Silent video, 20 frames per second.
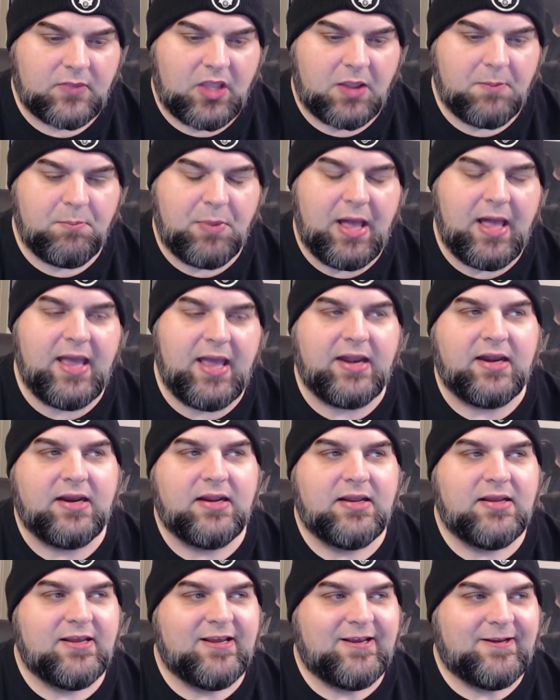but
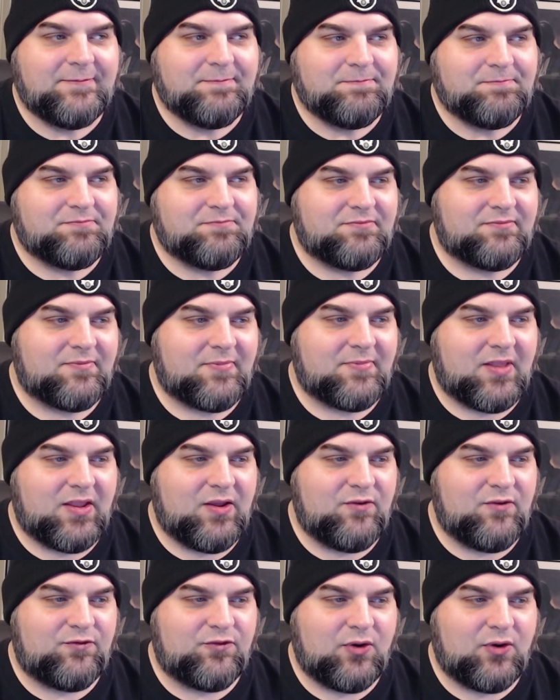
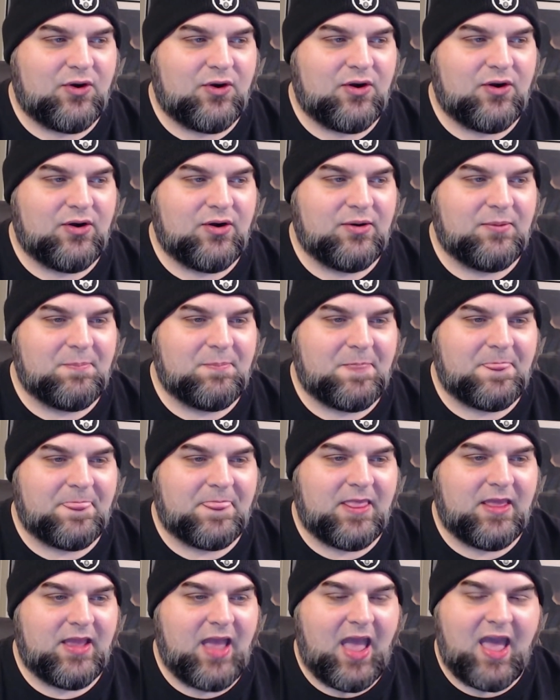for
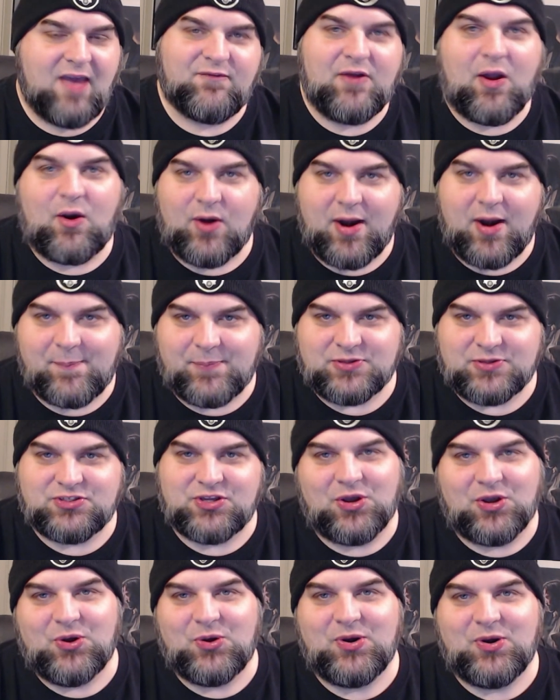a half hour
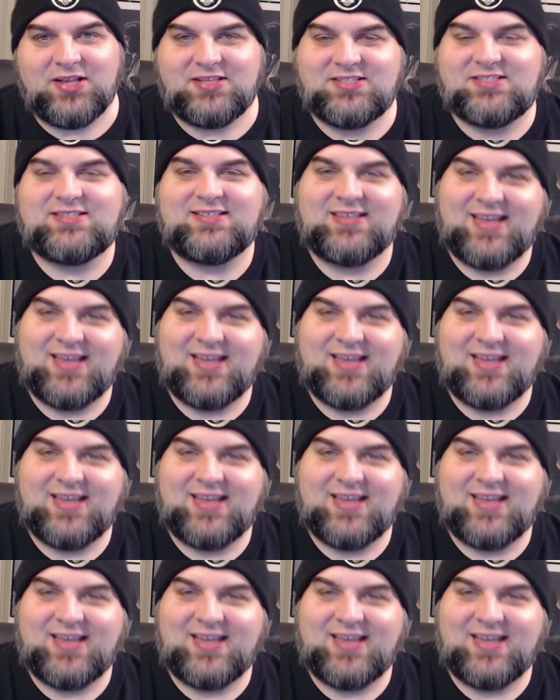episode, it's